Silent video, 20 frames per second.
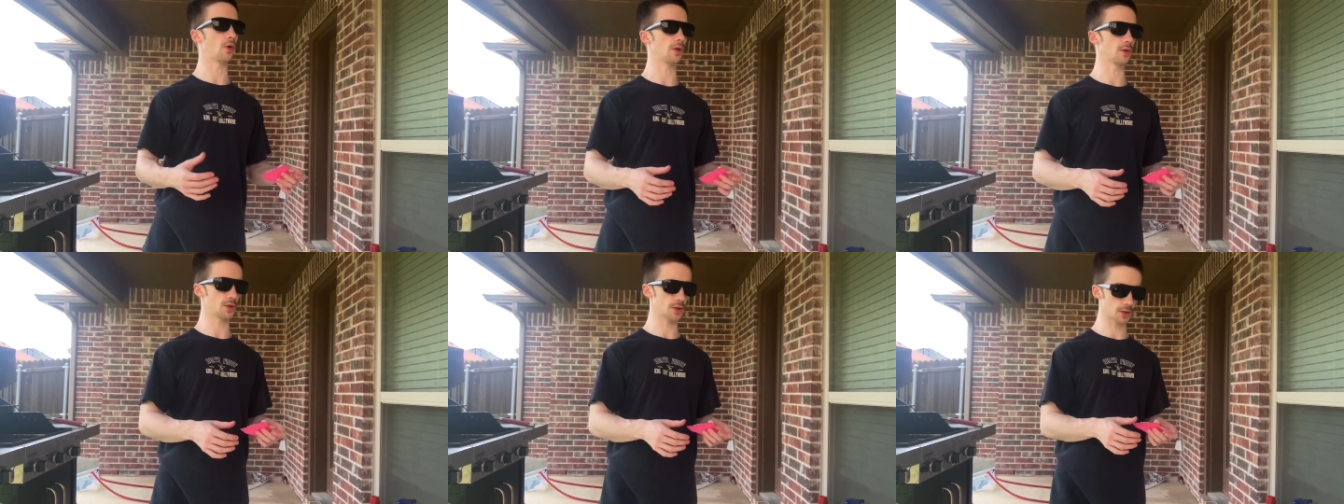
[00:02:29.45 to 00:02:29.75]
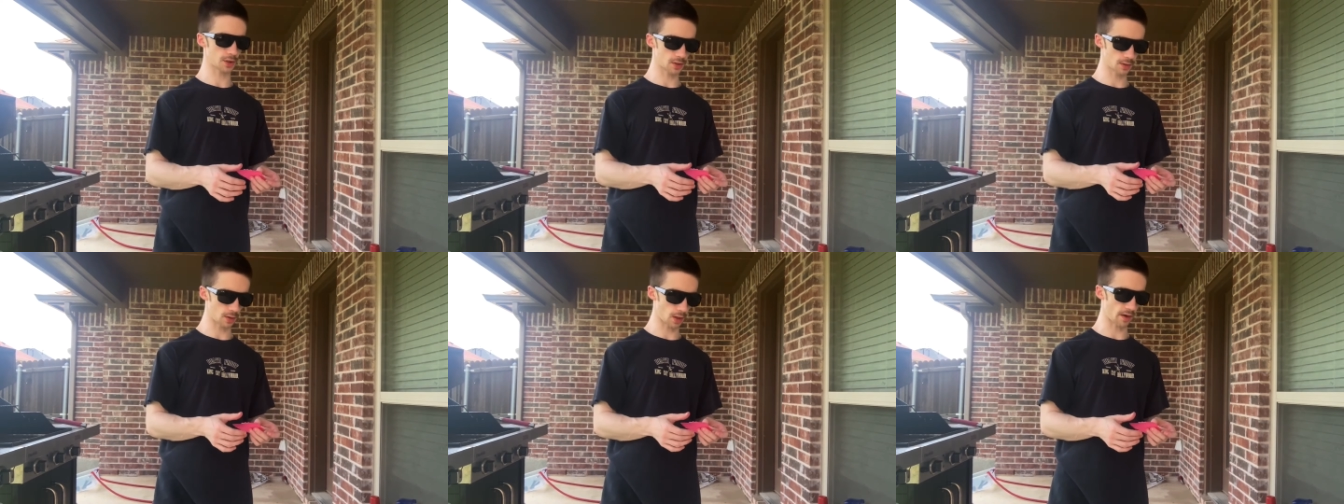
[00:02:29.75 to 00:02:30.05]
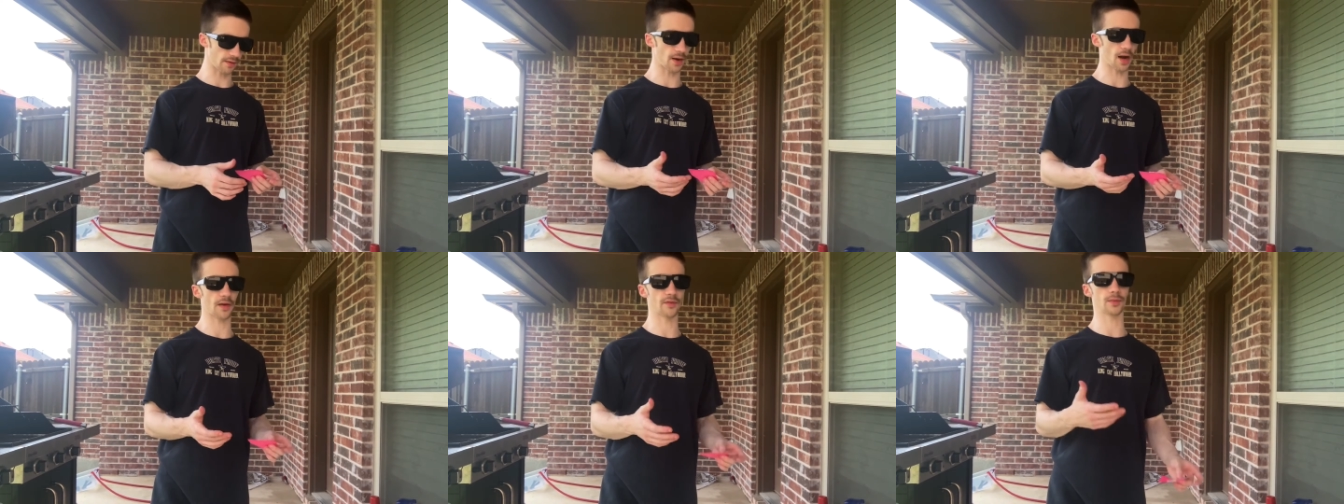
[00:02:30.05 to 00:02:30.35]
And just, I
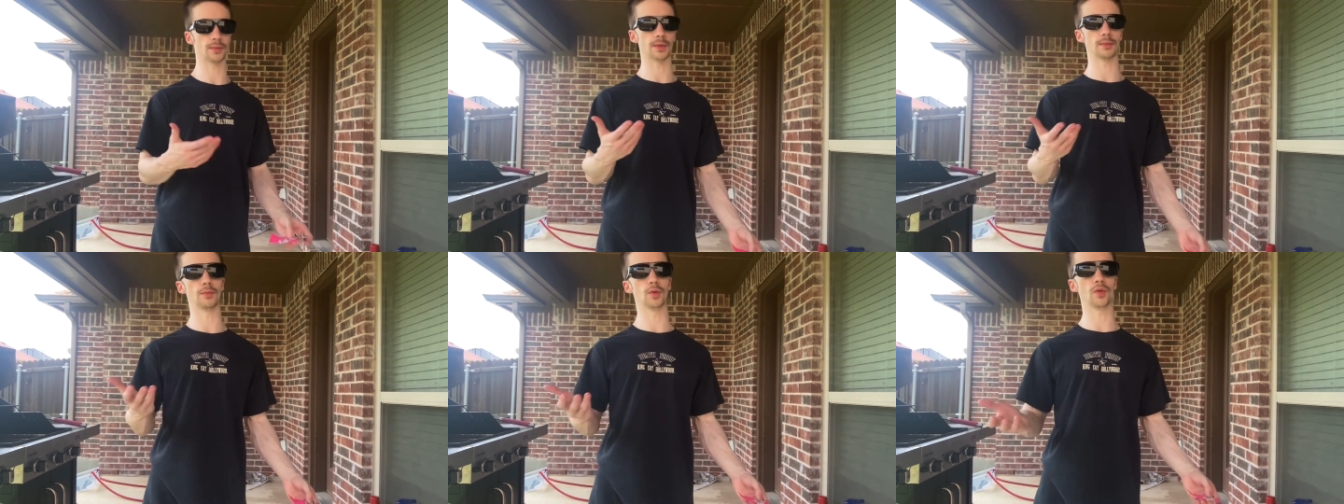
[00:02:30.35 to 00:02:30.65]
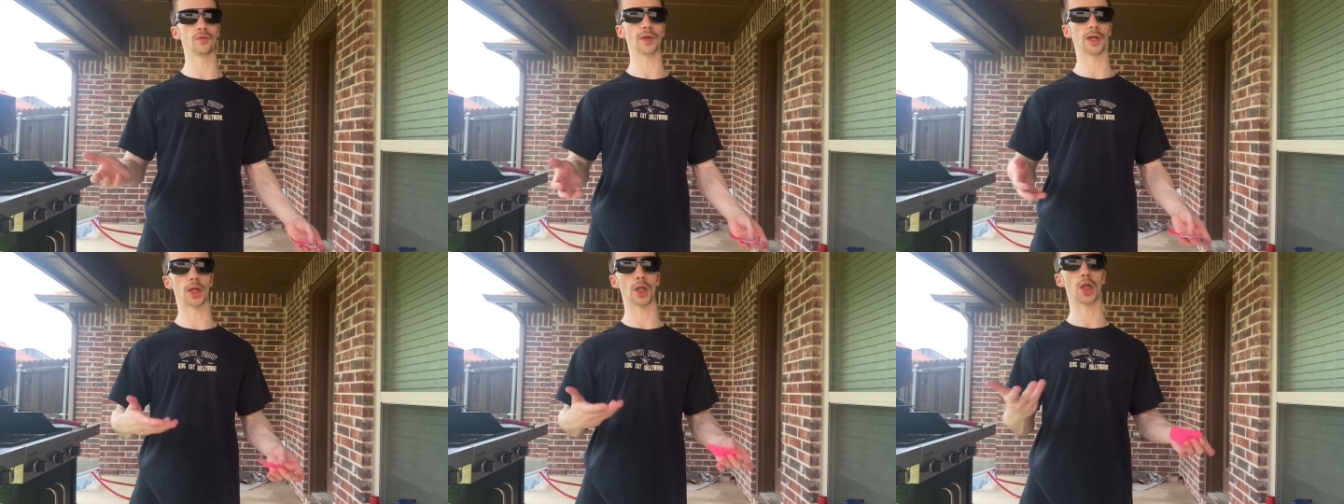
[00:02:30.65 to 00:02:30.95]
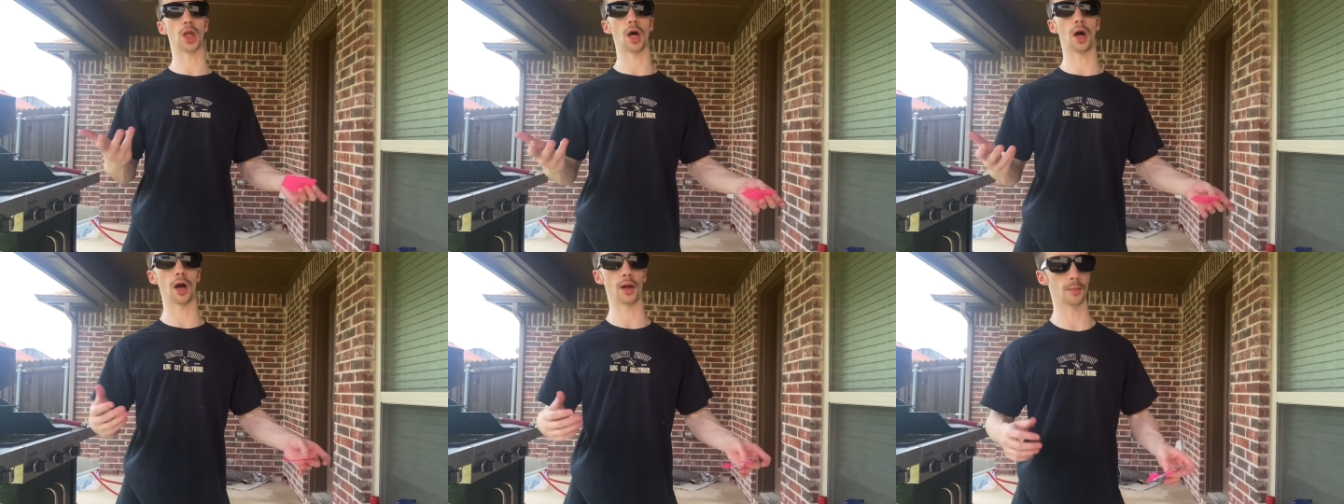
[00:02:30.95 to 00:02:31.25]
haven't been moving a
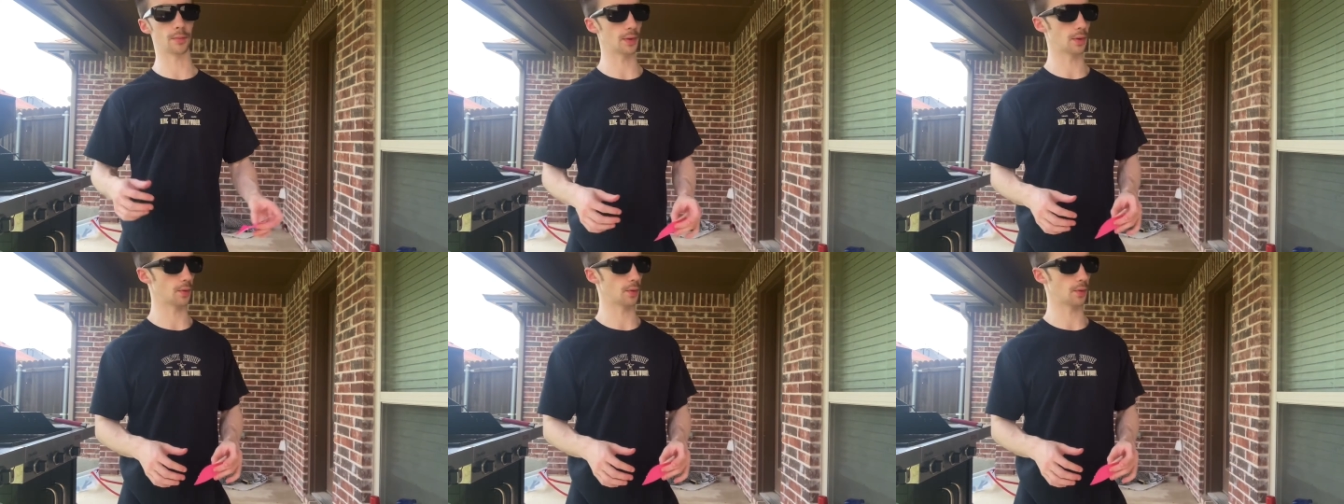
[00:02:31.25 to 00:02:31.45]
lot, but